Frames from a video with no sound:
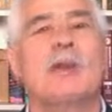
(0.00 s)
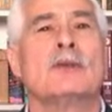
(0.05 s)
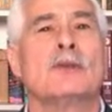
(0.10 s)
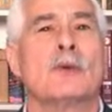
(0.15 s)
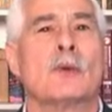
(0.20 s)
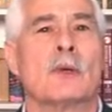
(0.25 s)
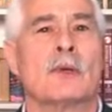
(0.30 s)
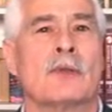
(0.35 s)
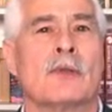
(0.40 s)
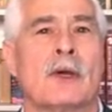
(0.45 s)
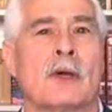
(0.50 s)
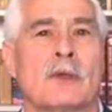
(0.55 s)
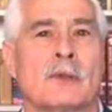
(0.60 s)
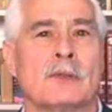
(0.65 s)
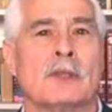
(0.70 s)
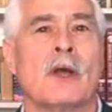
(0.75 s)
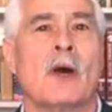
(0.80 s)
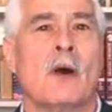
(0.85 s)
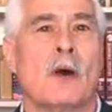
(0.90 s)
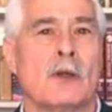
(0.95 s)
toward
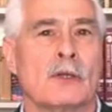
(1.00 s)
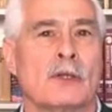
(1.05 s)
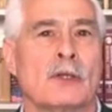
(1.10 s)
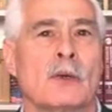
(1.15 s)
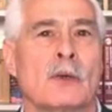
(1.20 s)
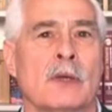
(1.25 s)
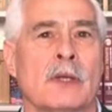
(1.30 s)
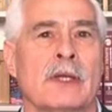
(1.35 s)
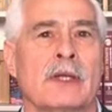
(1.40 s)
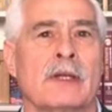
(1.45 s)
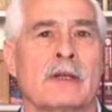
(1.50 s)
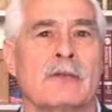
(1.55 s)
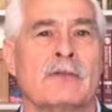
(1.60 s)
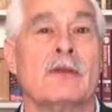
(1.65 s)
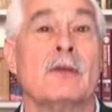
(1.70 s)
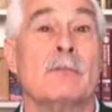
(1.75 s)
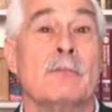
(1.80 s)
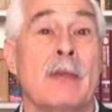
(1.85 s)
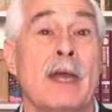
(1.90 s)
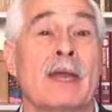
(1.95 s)
those alternative
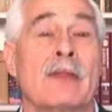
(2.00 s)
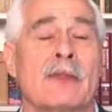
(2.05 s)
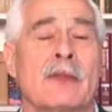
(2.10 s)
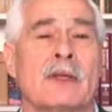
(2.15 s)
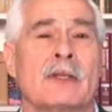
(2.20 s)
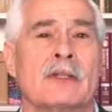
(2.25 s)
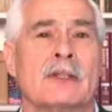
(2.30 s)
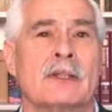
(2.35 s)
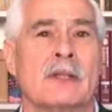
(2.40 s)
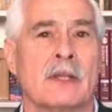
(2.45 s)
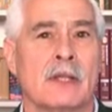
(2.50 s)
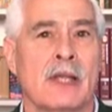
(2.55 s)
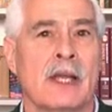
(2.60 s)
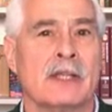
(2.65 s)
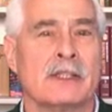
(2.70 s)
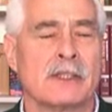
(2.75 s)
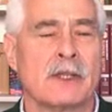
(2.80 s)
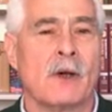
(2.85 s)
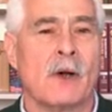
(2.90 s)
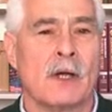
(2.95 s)
methods, the
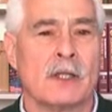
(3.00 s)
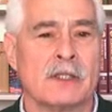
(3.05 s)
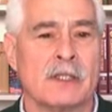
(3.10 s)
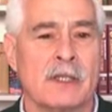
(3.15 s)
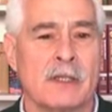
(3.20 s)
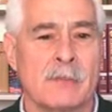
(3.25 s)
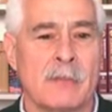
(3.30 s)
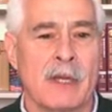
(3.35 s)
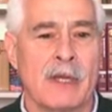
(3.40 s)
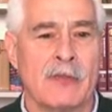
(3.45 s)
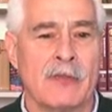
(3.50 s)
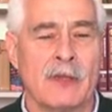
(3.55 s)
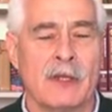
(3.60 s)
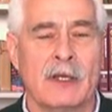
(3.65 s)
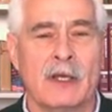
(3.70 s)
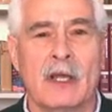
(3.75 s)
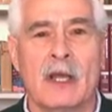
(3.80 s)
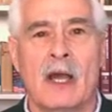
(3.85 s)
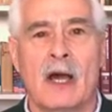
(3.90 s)
less costly method